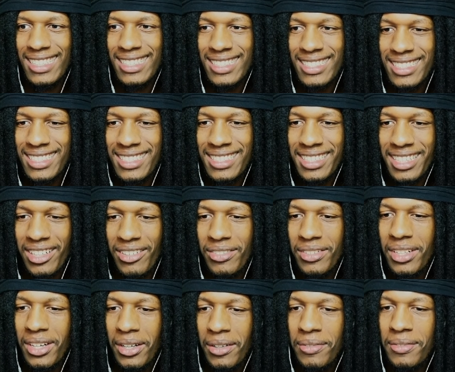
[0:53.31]
It's giving
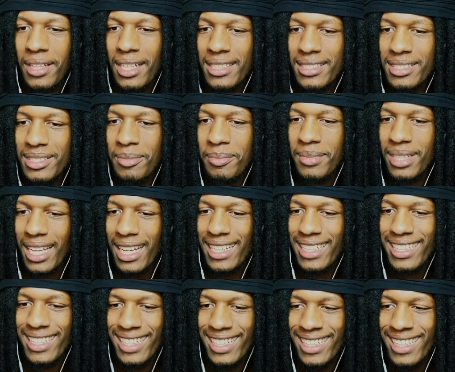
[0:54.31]
off like some
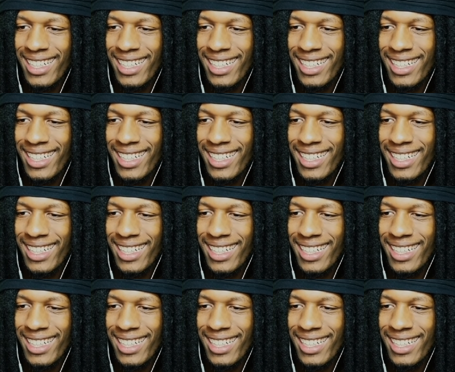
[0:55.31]
like